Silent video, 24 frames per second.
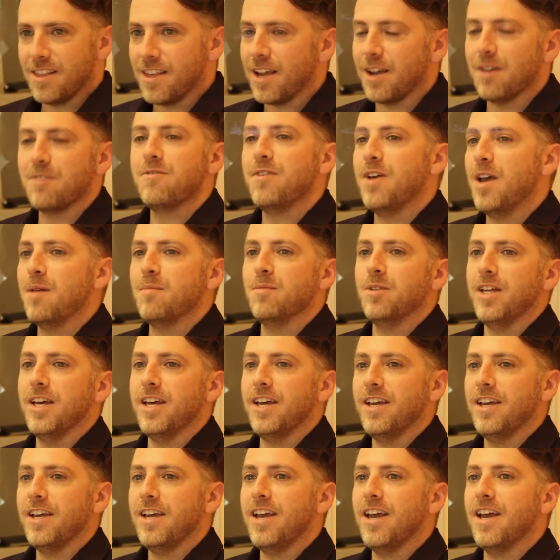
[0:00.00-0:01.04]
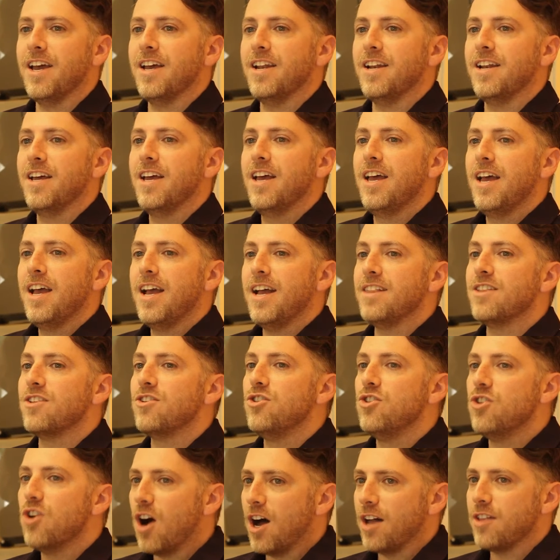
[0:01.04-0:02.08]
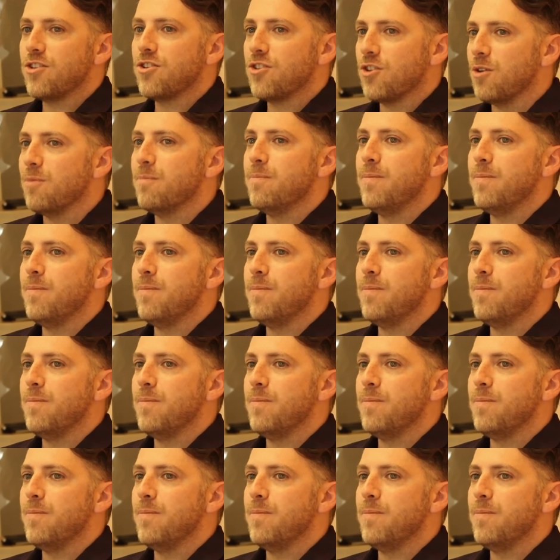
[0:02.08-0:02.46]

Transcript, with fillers: like a family and it's not so